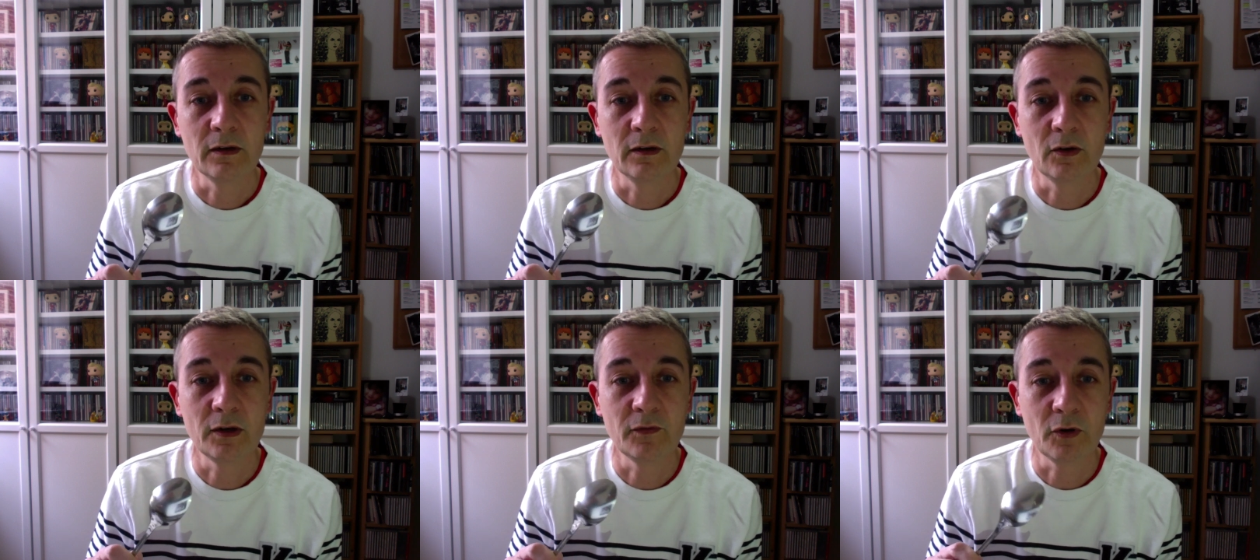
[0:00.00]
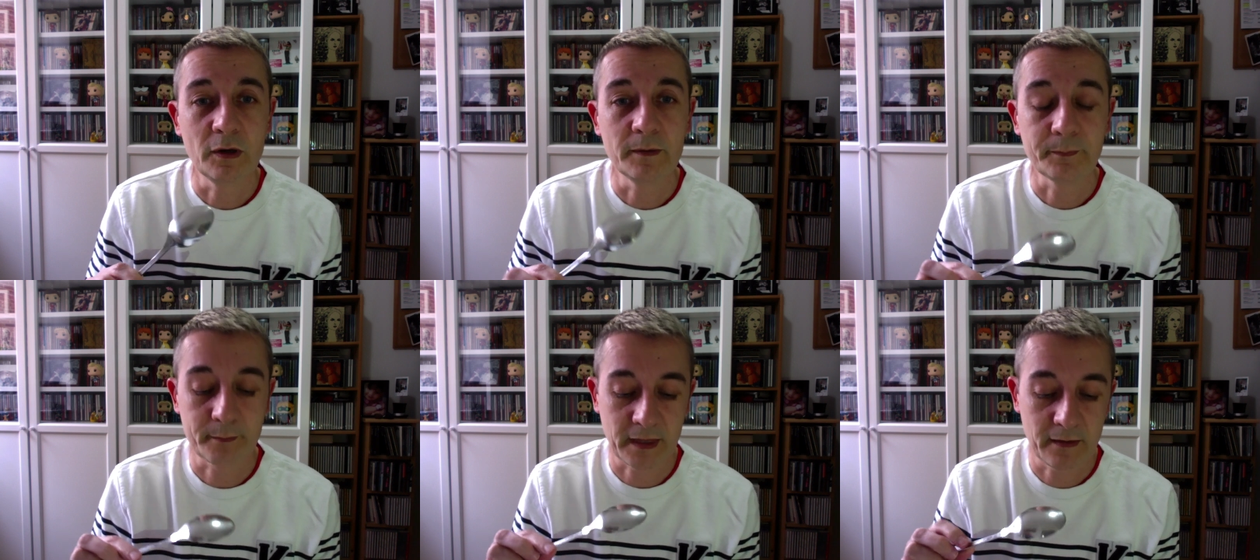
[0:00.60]
olive oil.
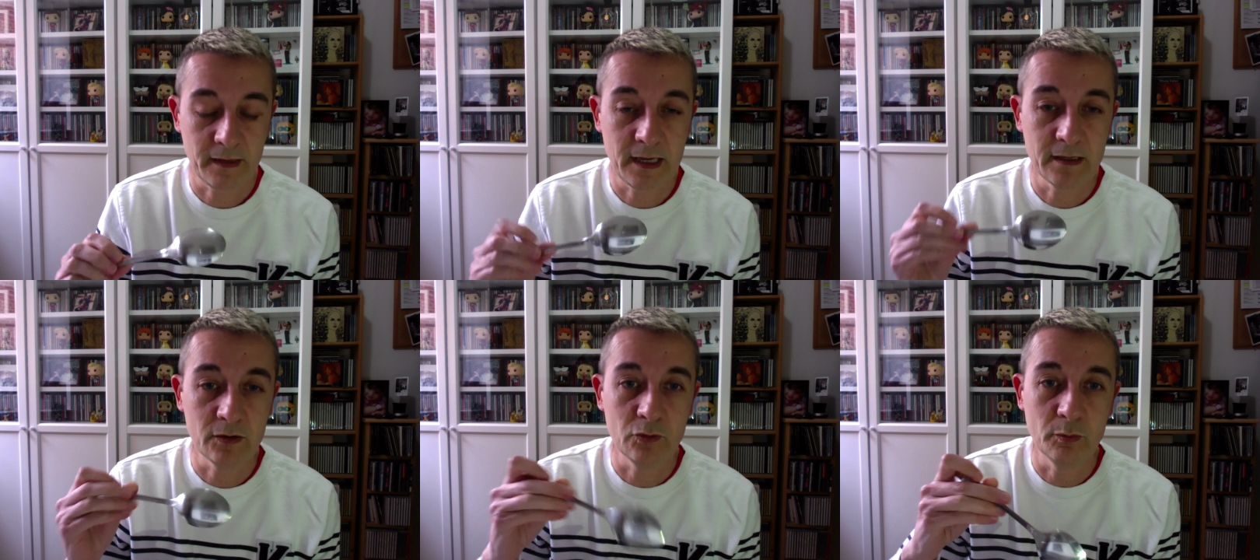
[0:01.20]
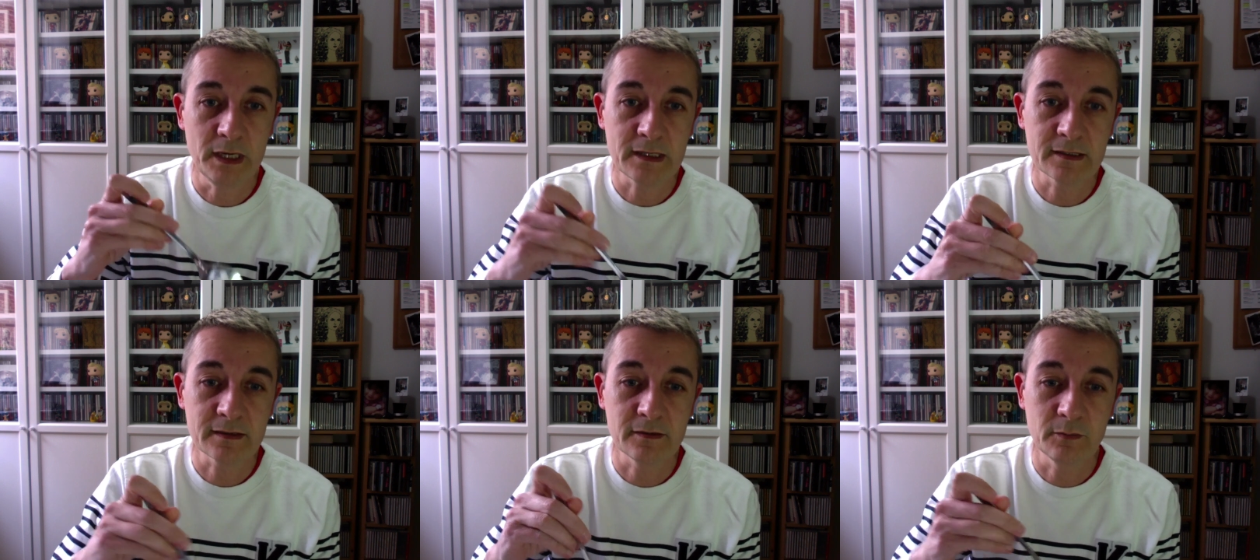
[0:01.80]
Then you mix,